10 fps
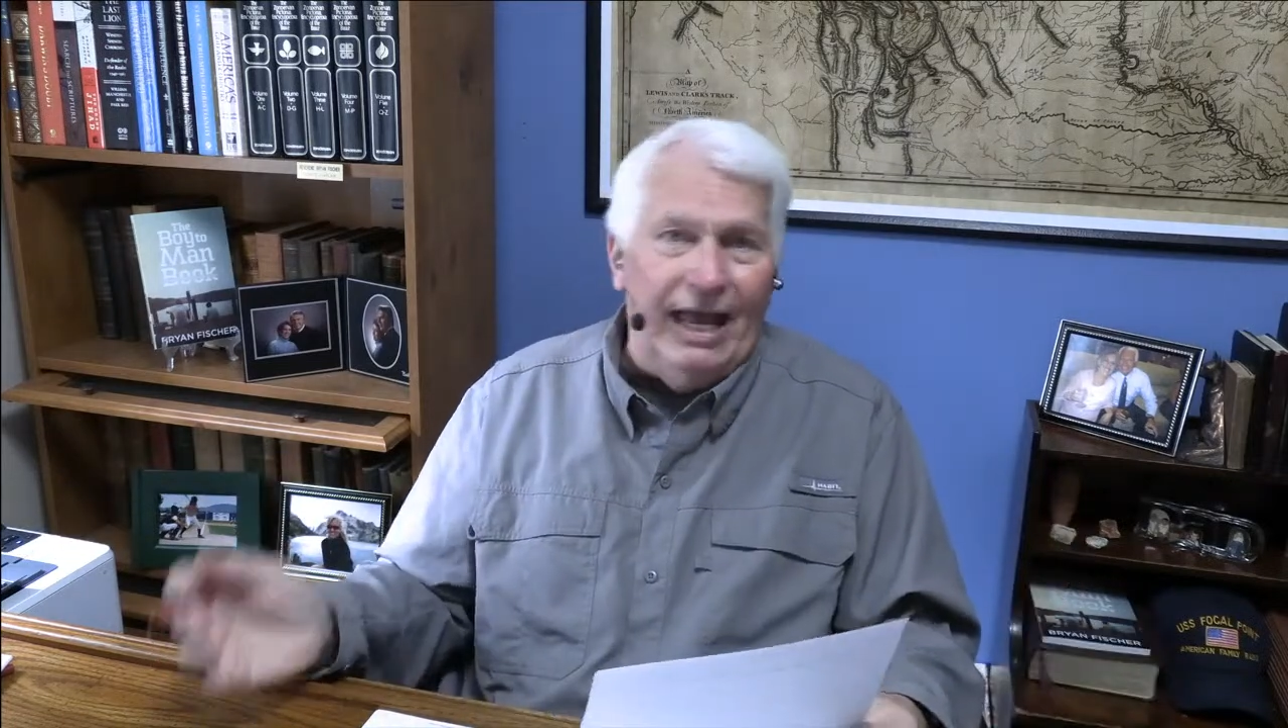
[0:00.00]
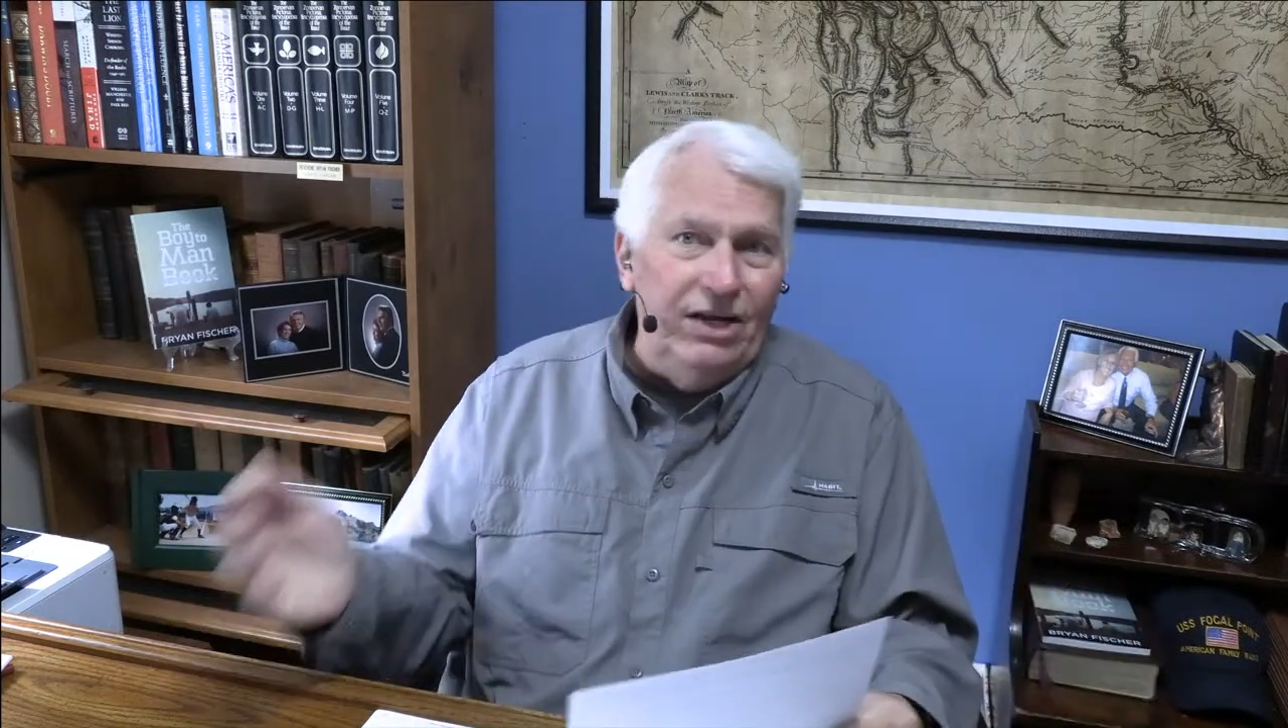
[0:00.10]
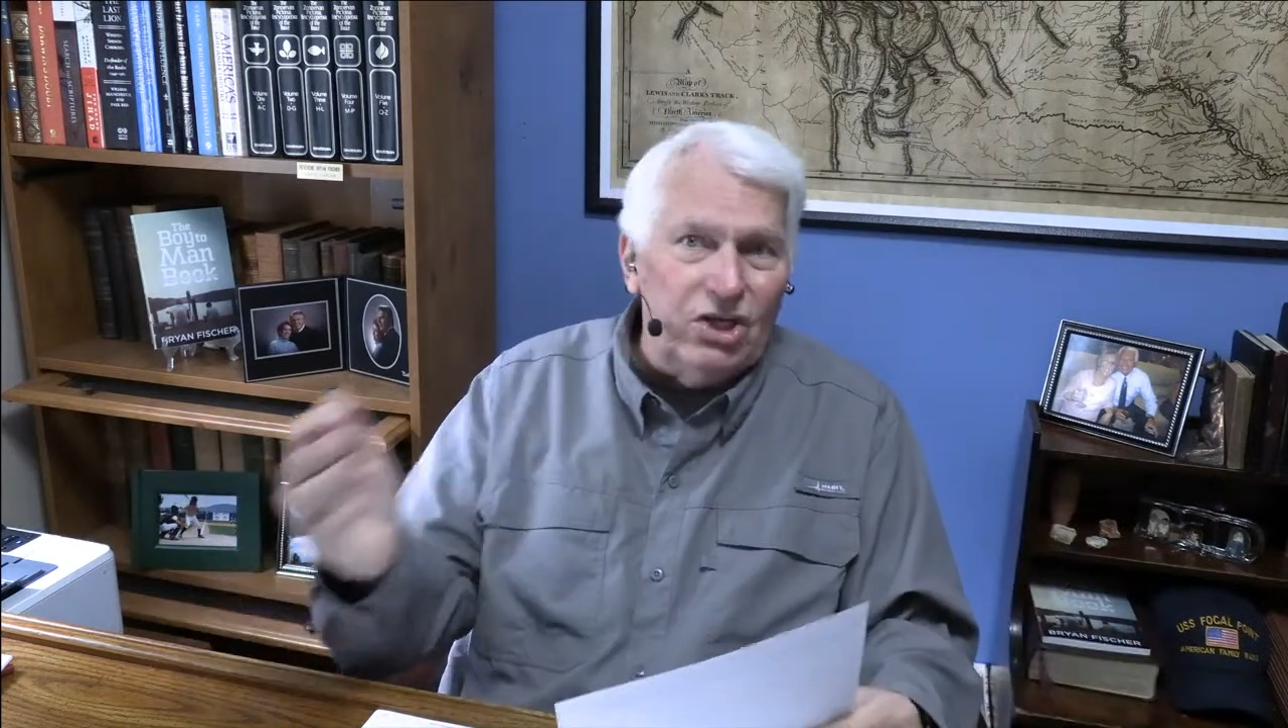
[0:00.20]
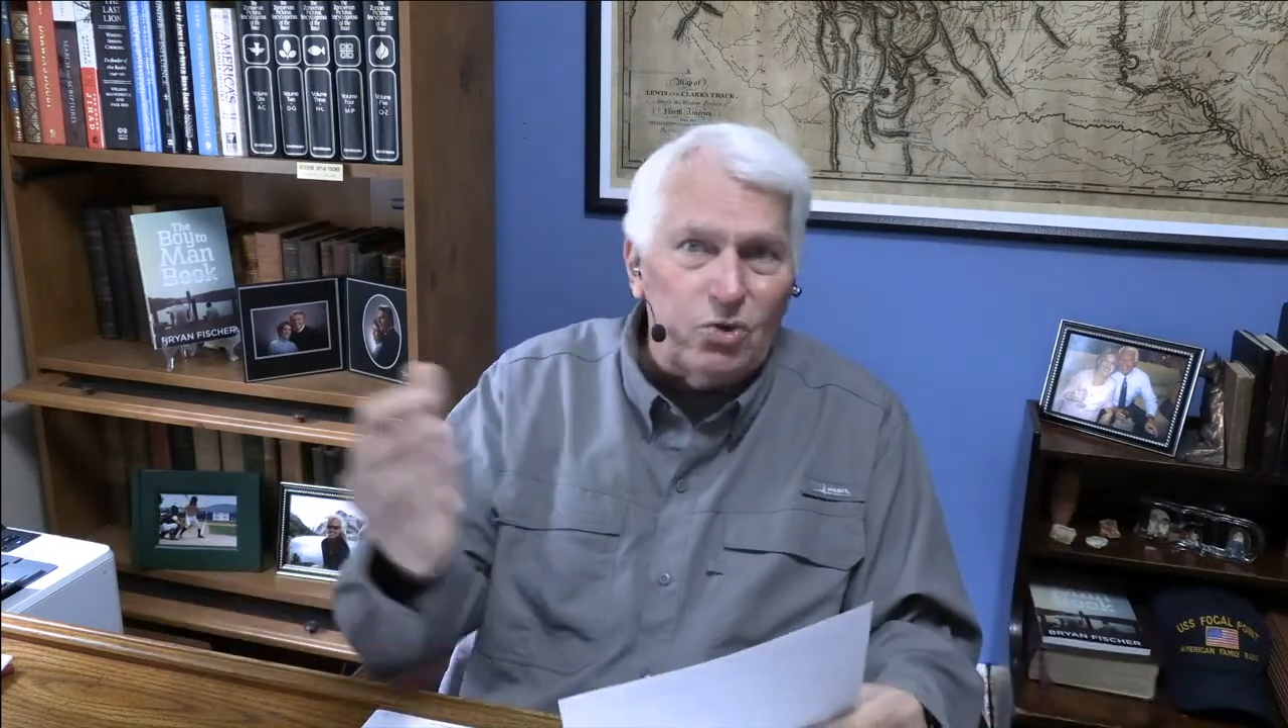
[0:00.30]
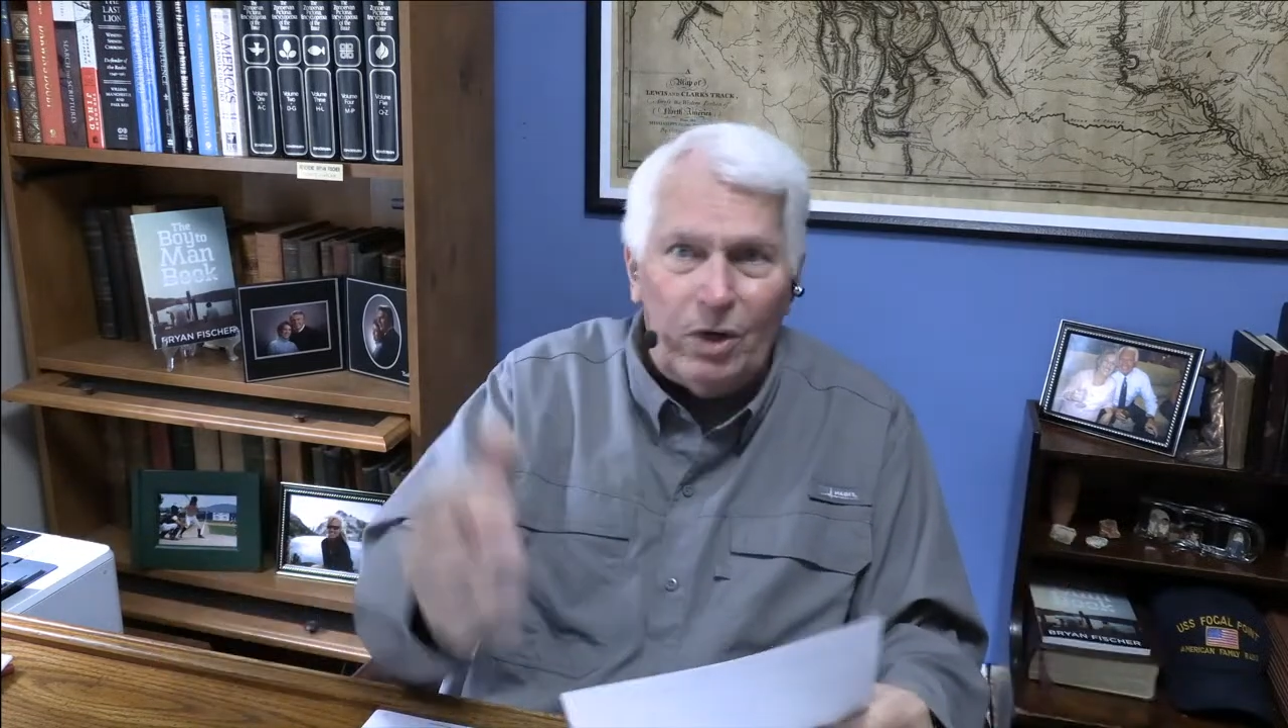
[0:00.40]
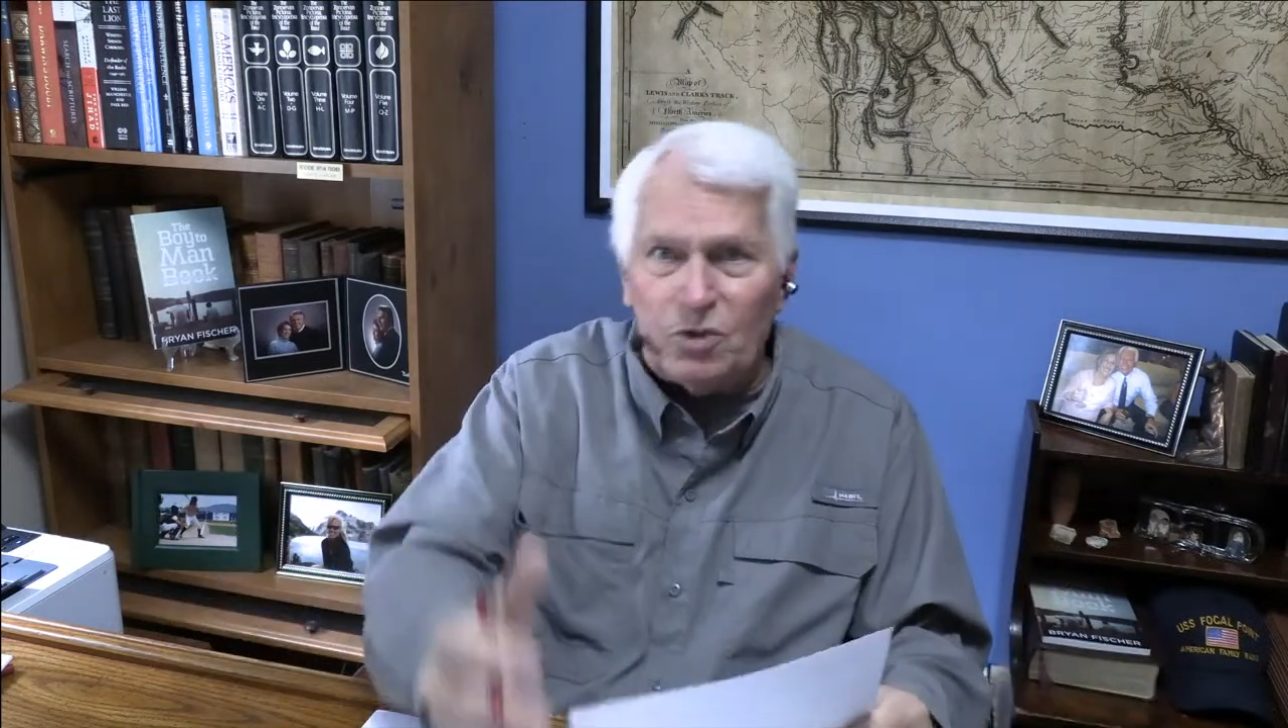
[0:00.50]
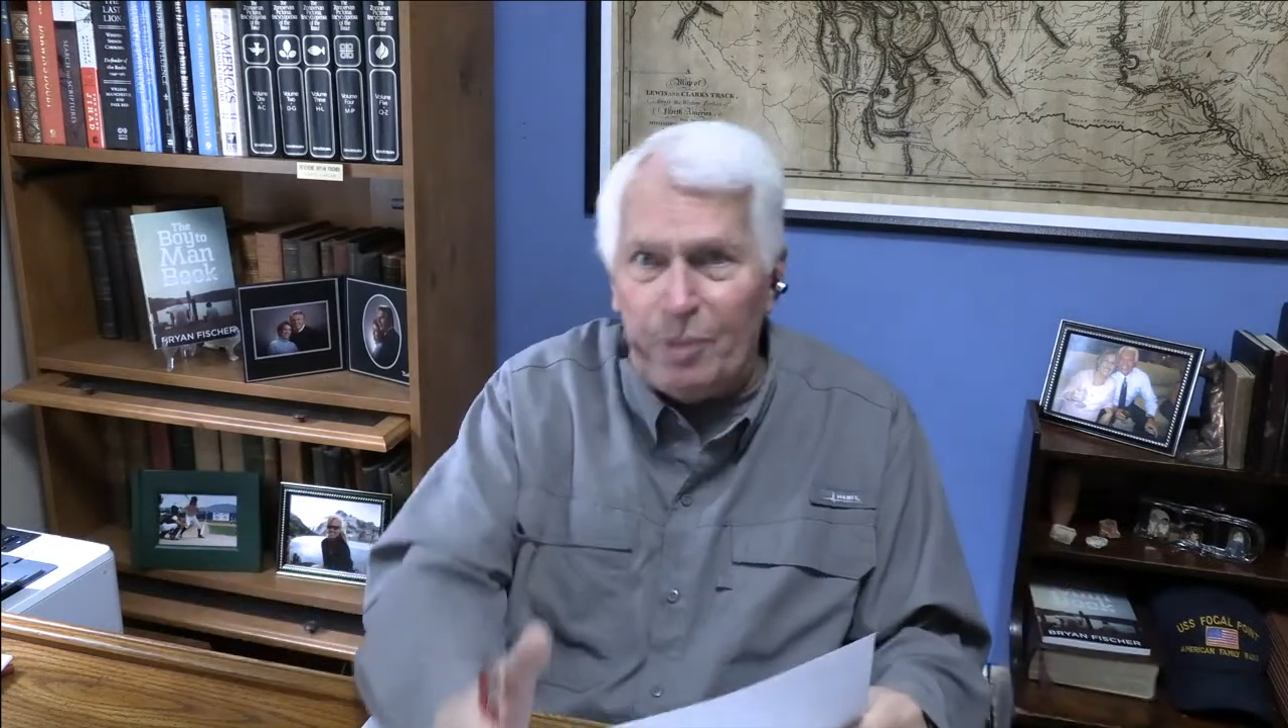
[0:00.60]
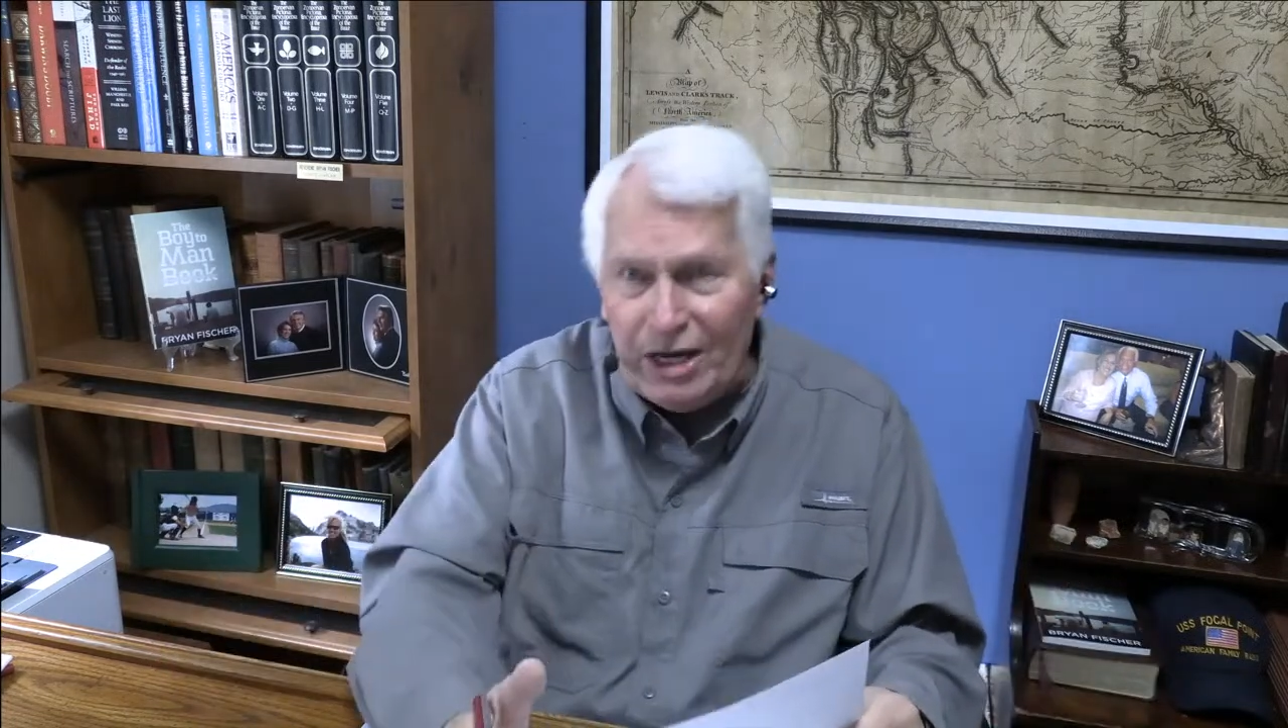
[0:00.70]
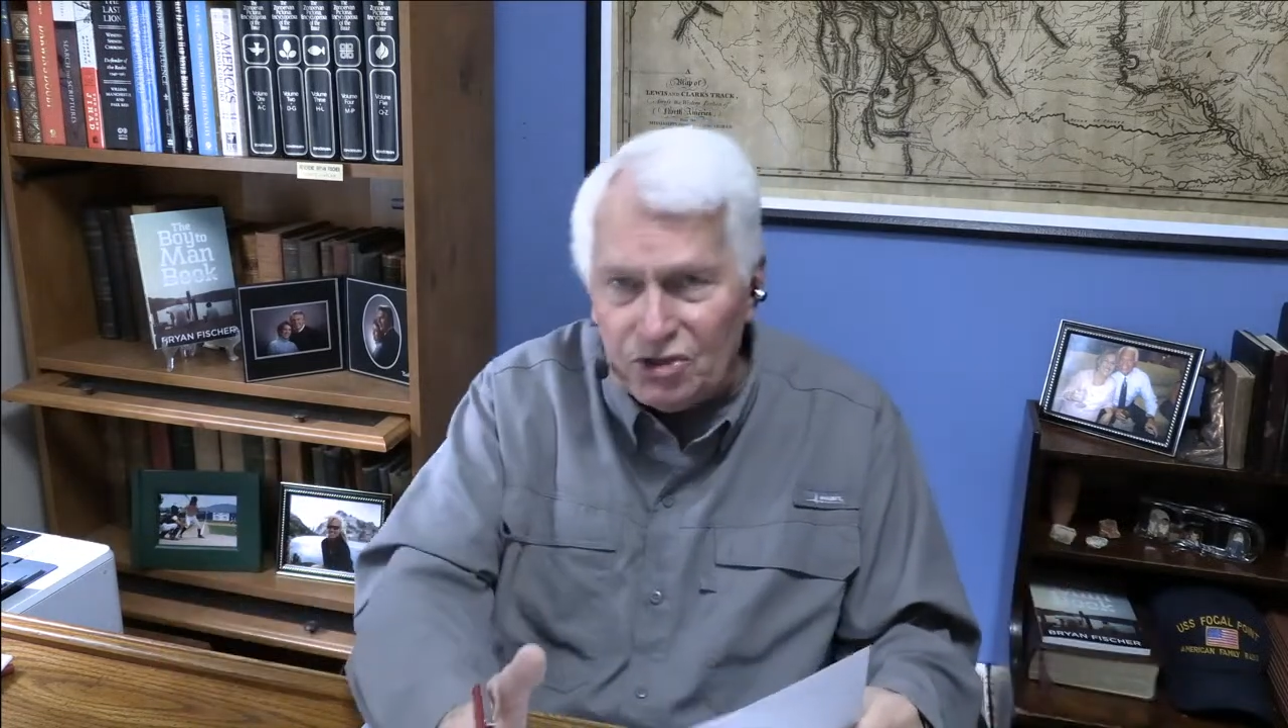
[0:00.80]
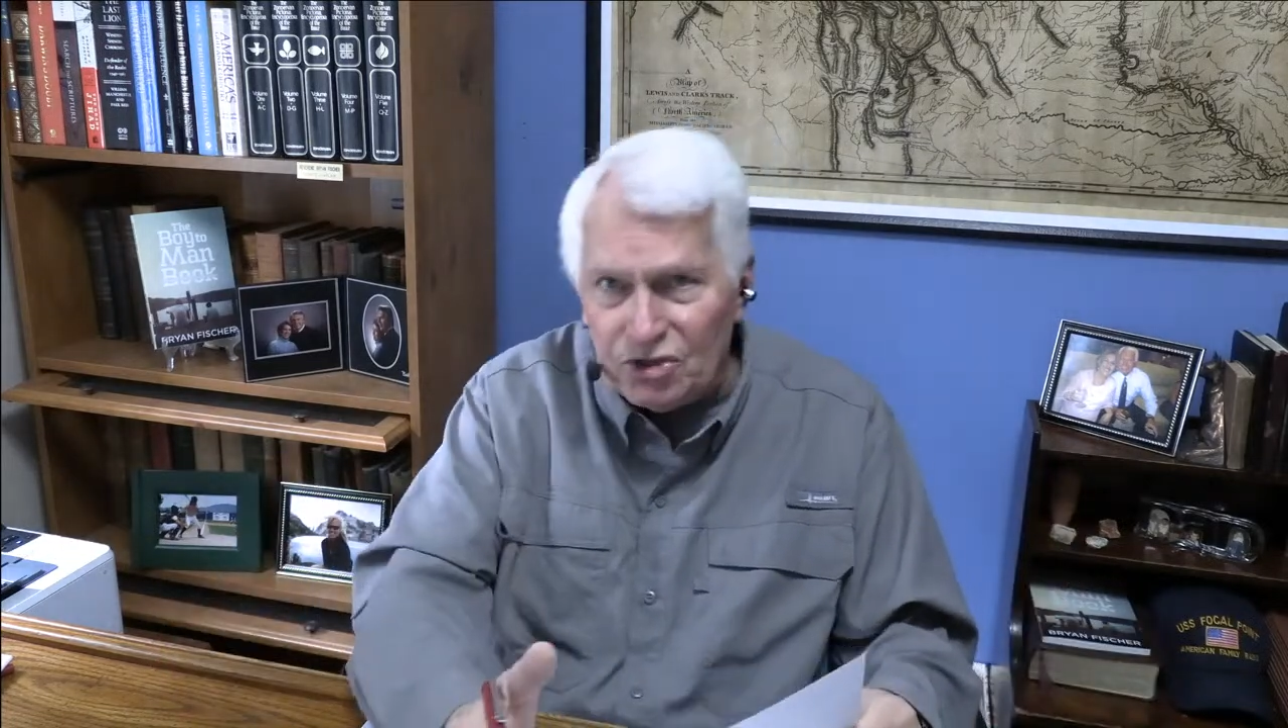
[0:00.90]
He just wants
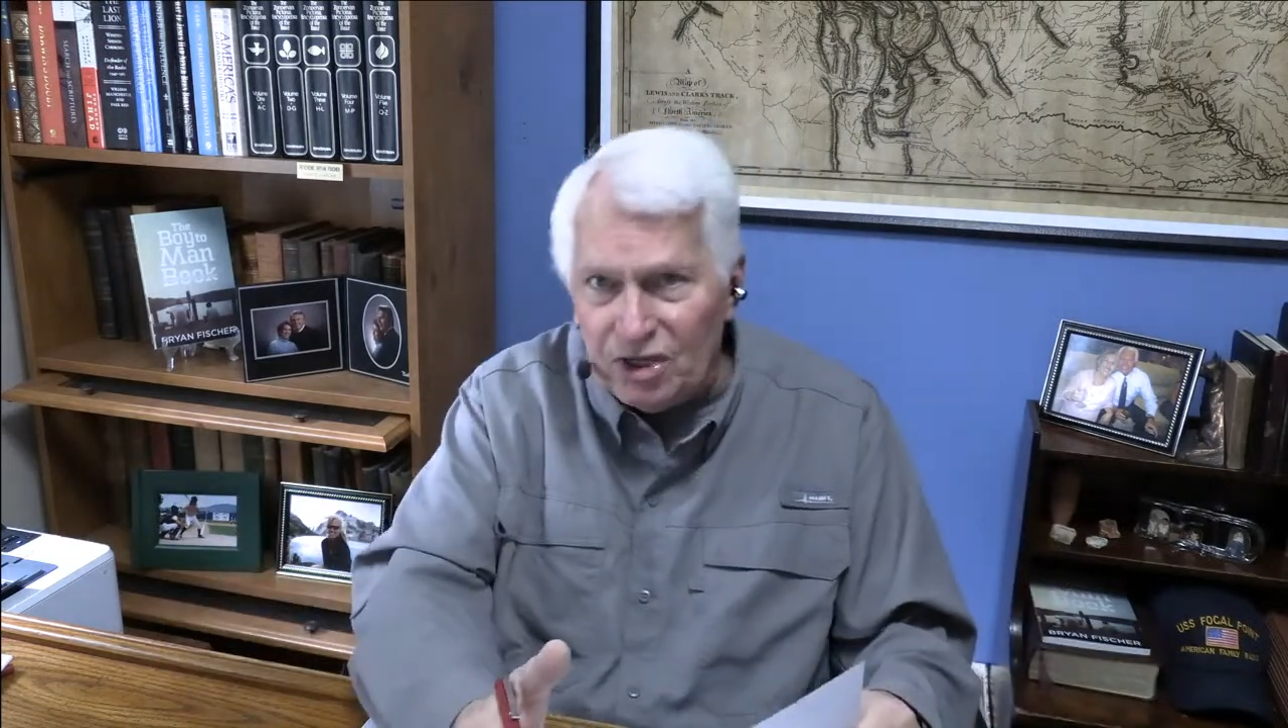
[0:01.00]
patients